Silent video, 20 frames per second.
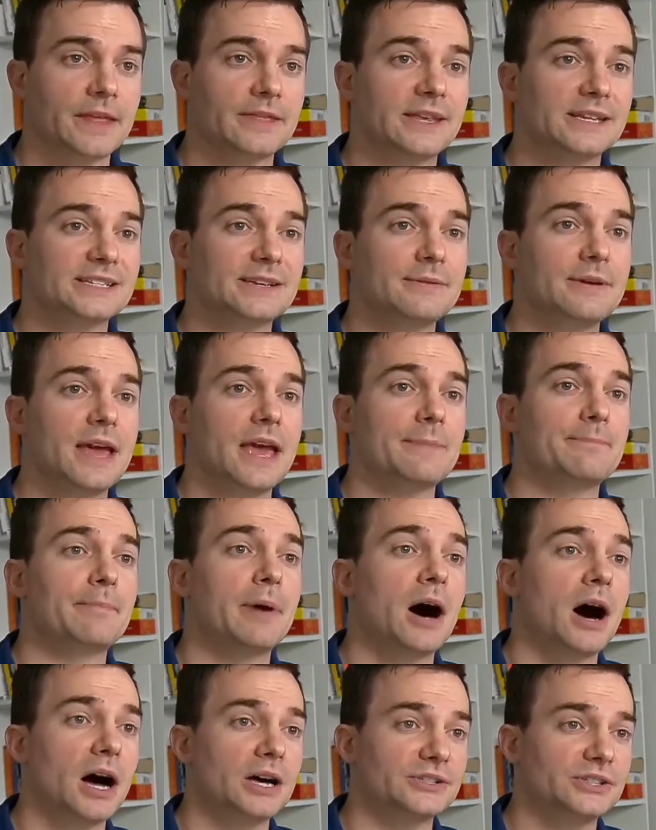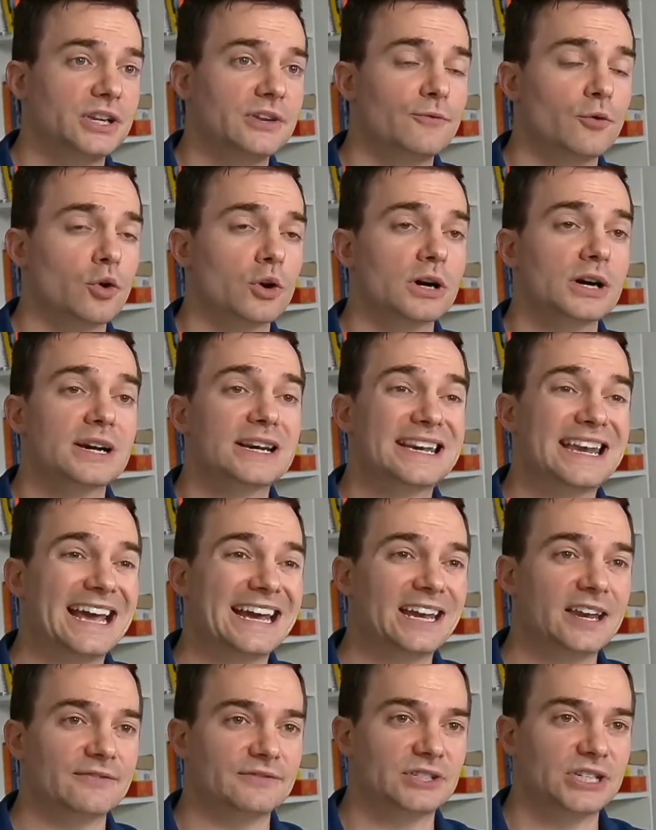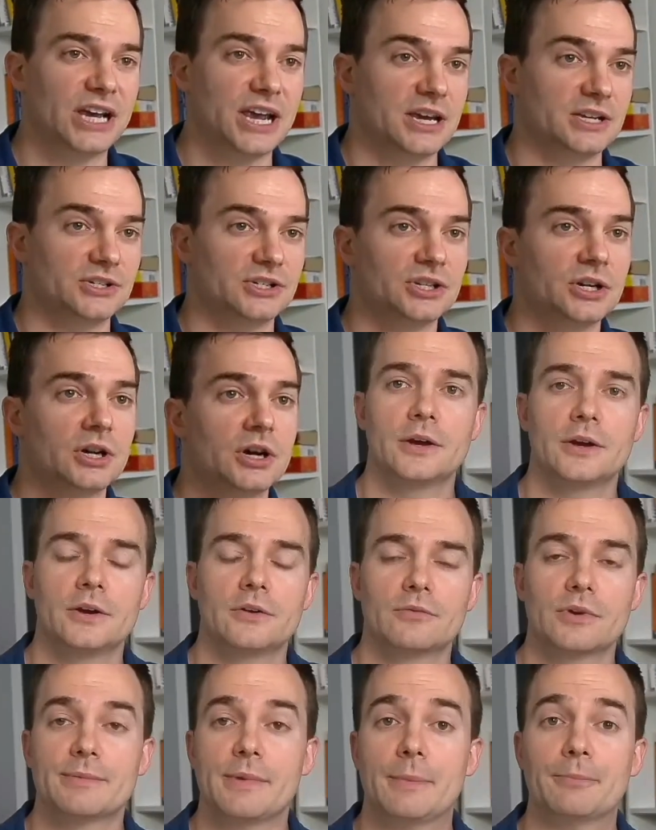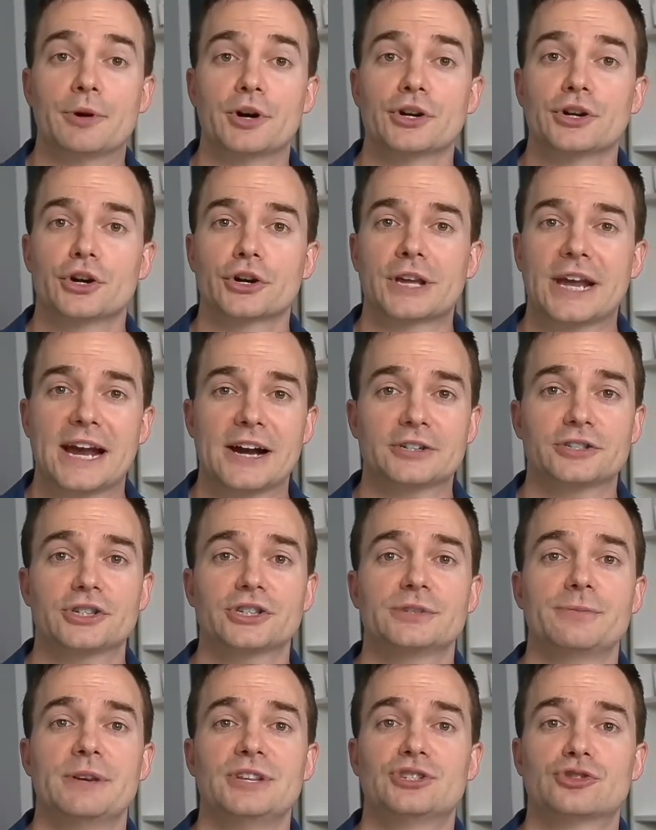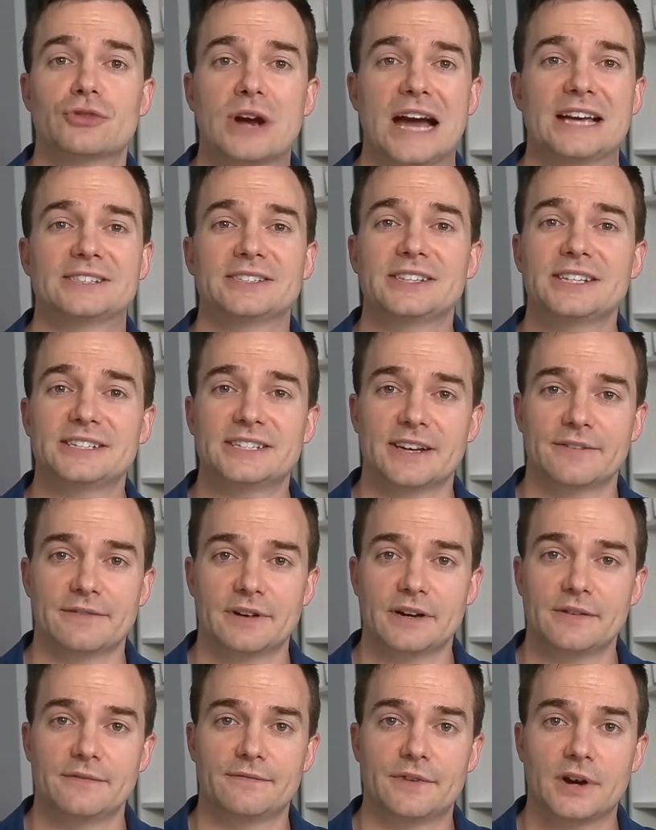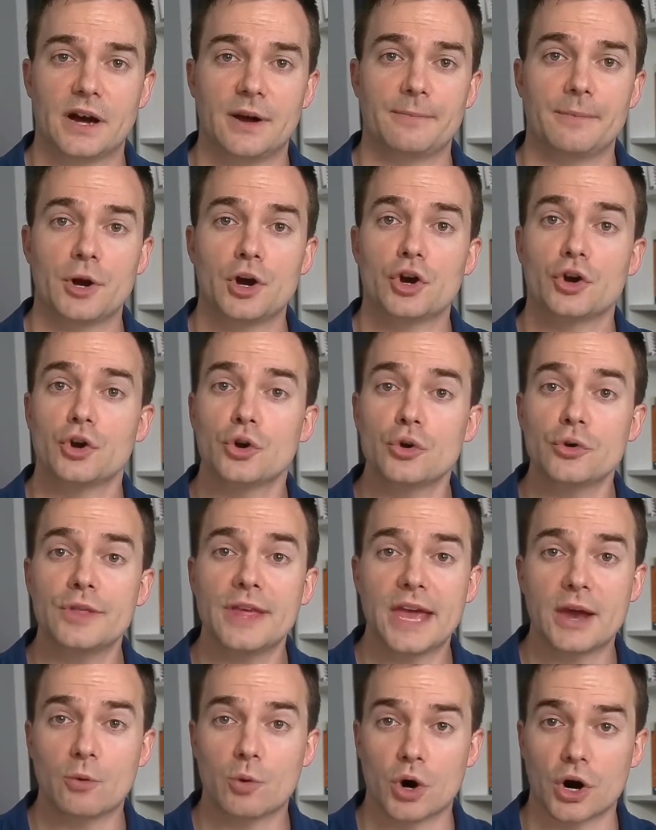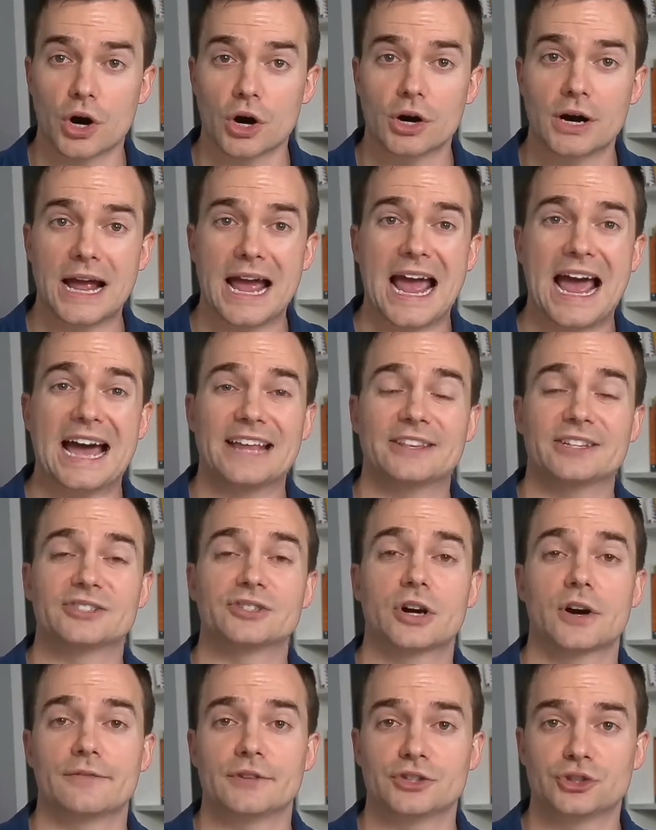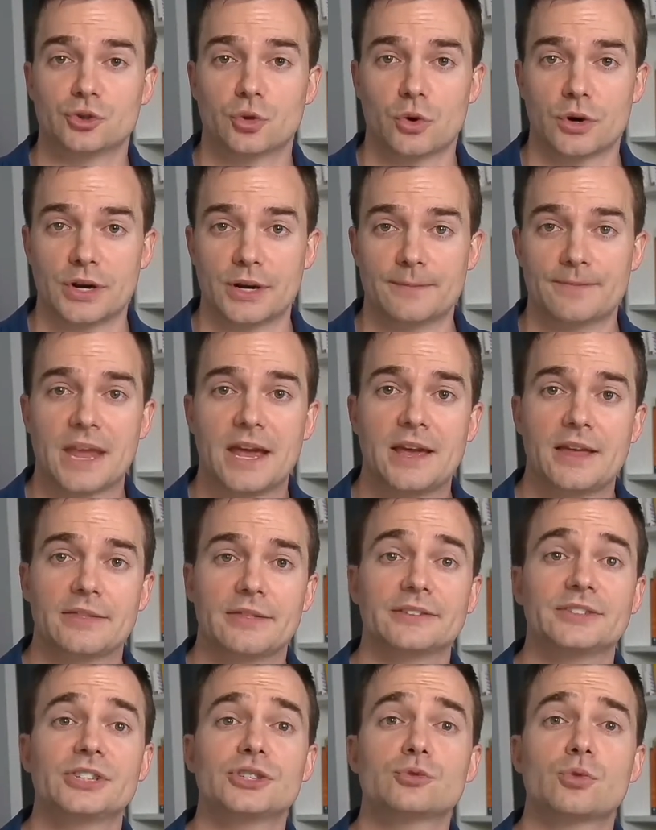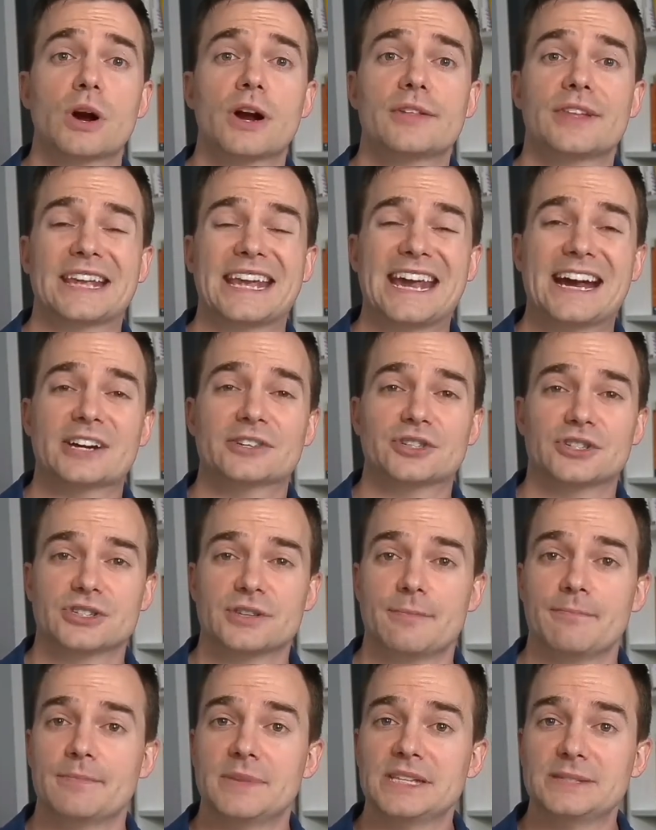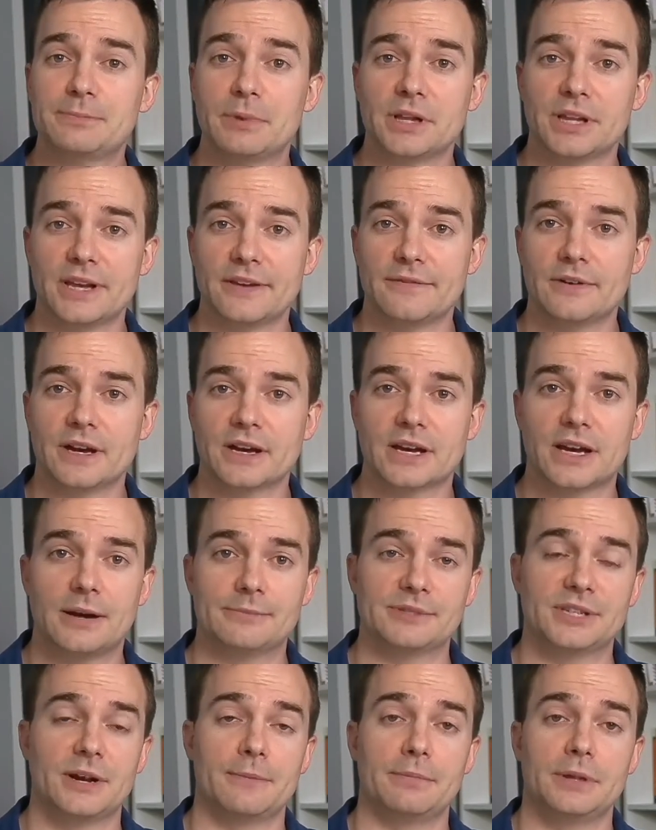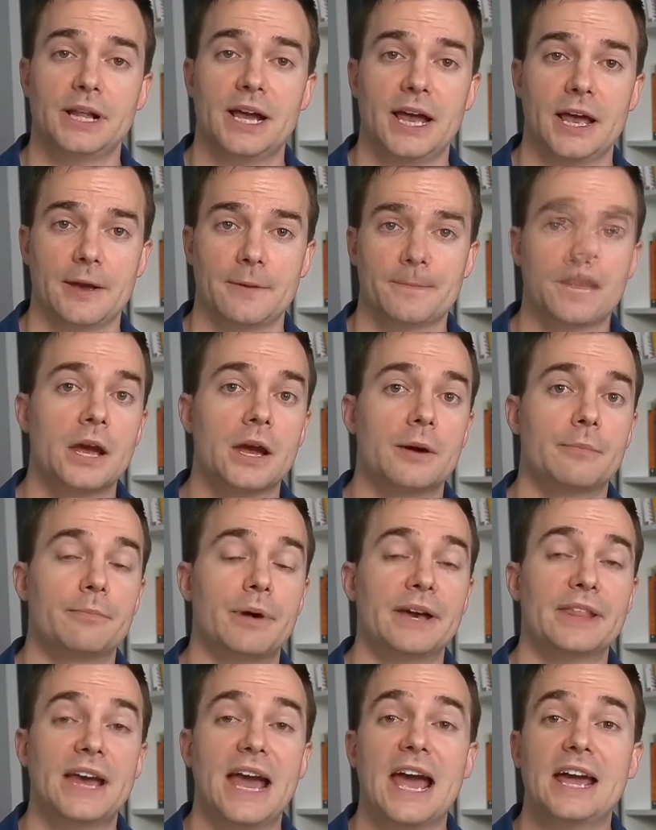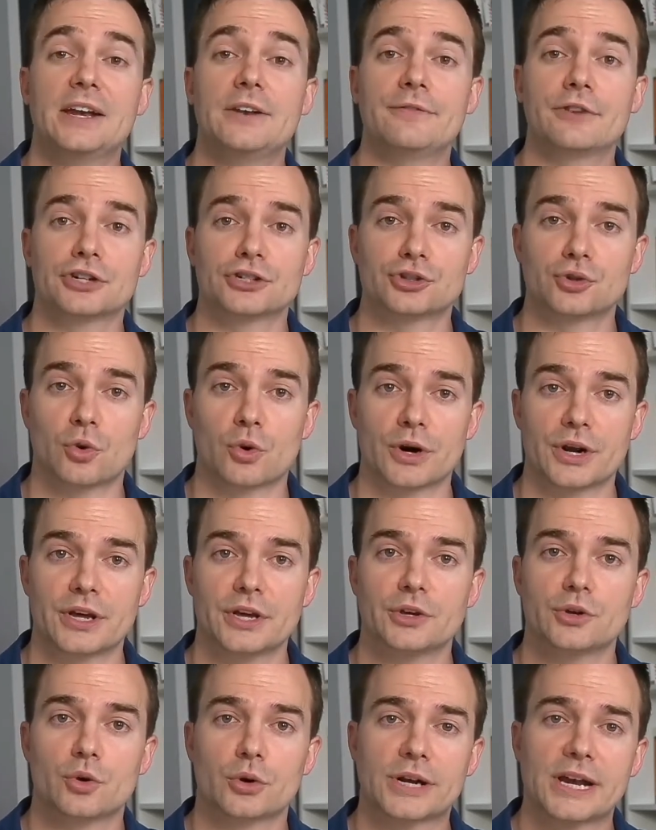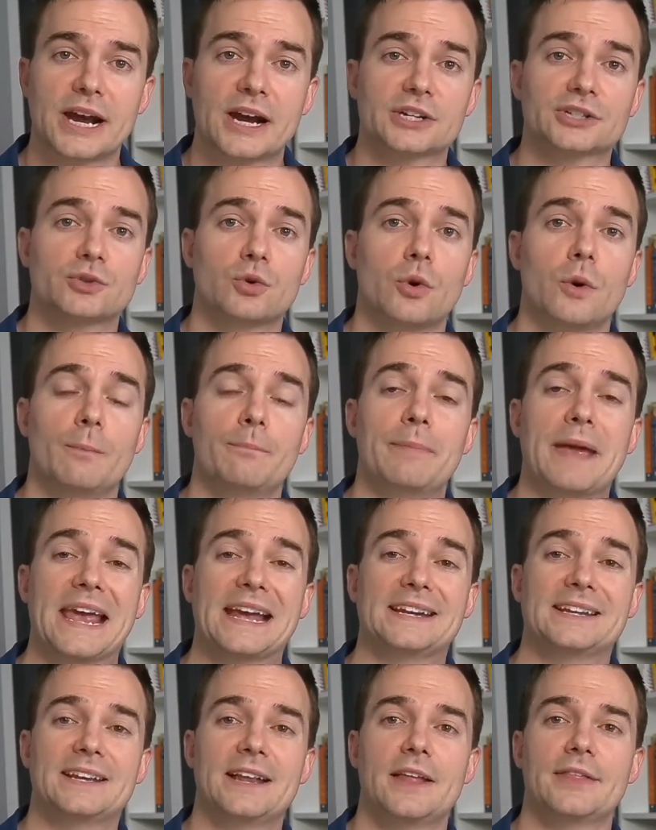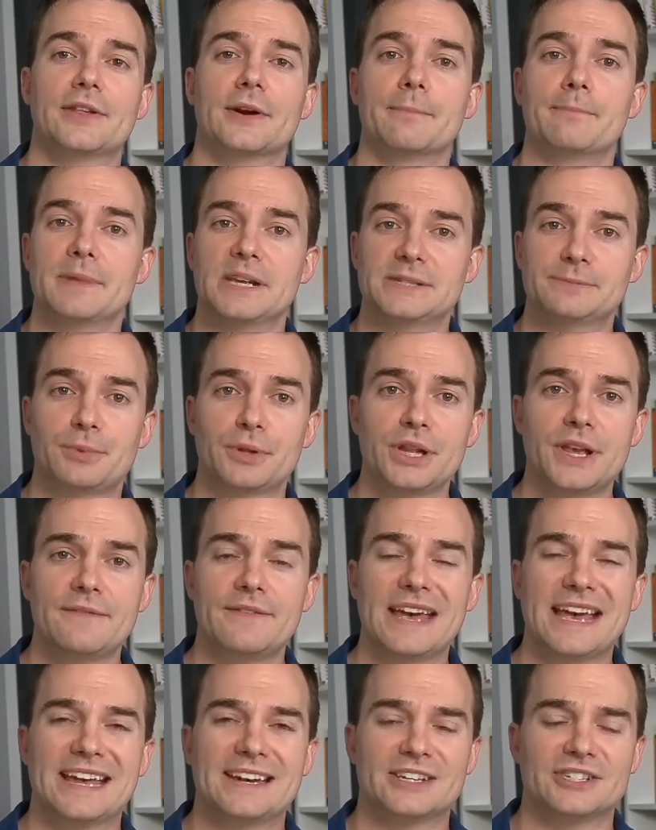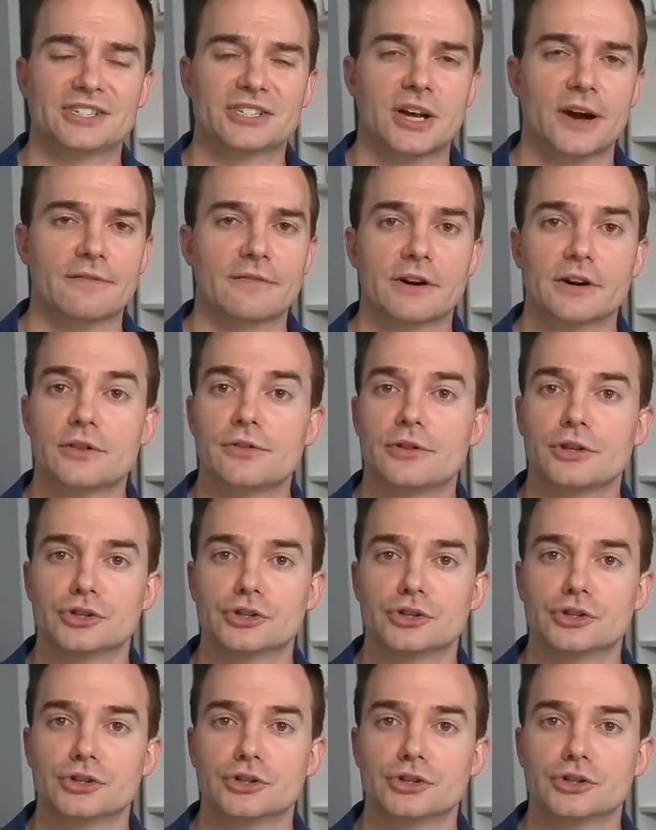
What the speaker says: This can be a positive or negative change. Remember, your character should be drastically different from who they were at the start of the story. This is where the character's misbelief comes into play. By the end of your story, your character will abandon their misbelief and discover the